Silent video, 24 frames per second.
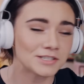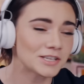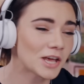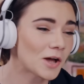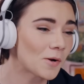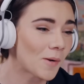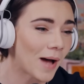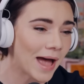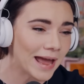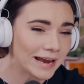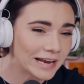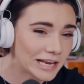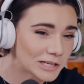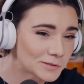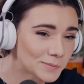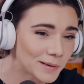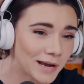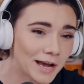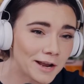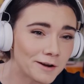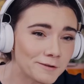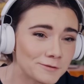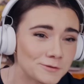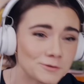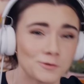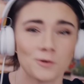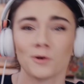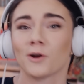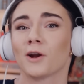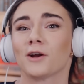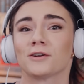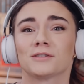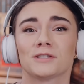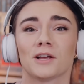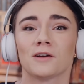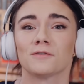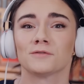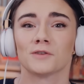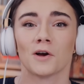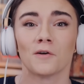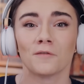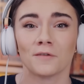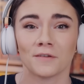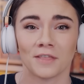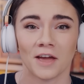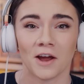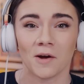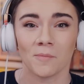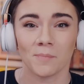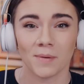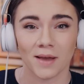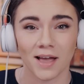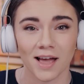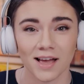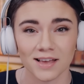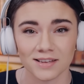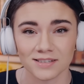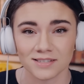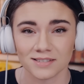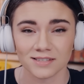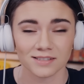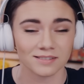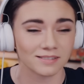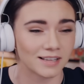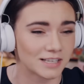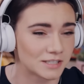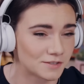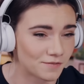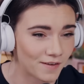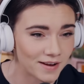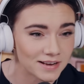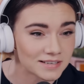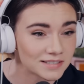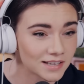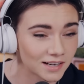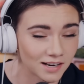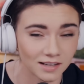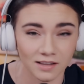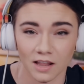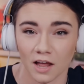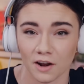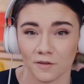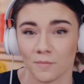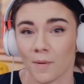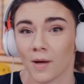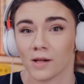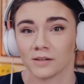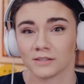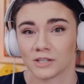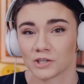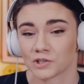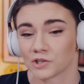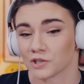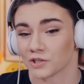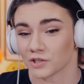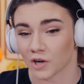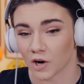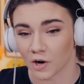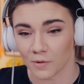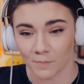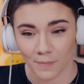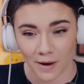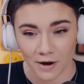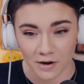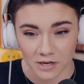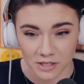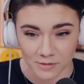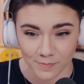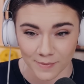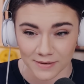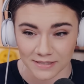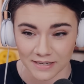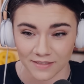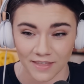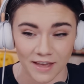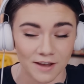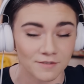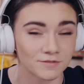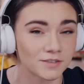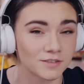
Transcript: And so I guess we kind of screwed ourselves over there because, let's face it, a lot of politicians are embarrassment and they